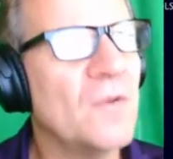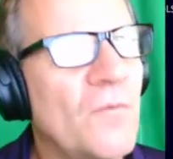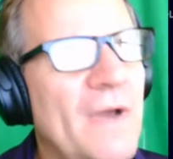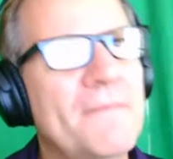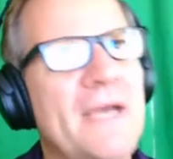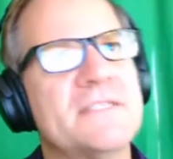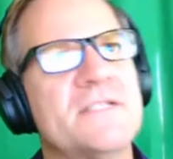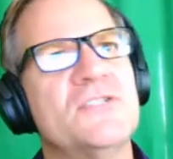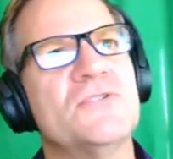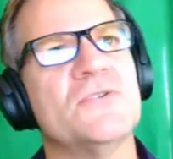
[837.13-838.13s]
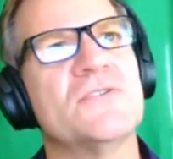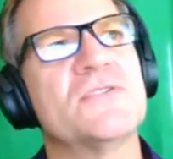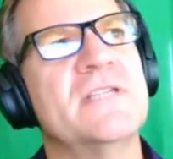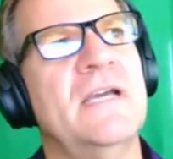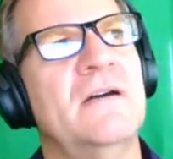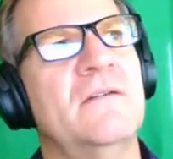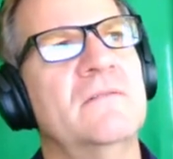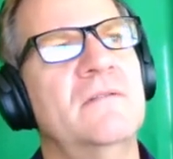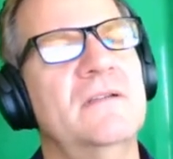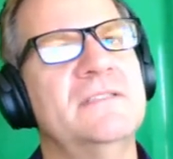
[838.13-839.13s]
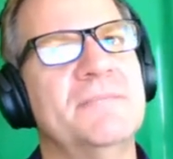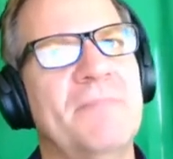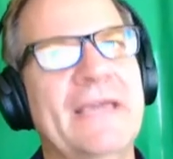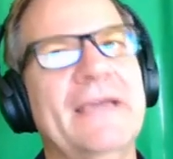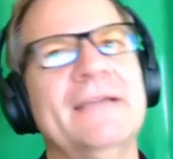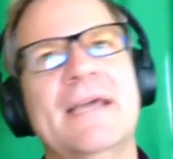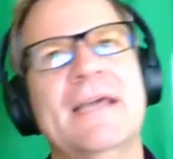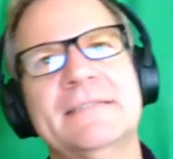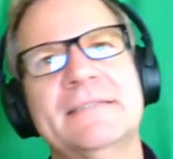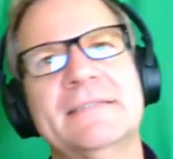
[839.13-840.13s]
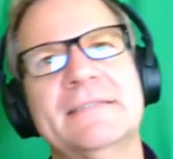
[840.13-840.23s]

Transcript: Webmaster Tools. Now, to be indexed,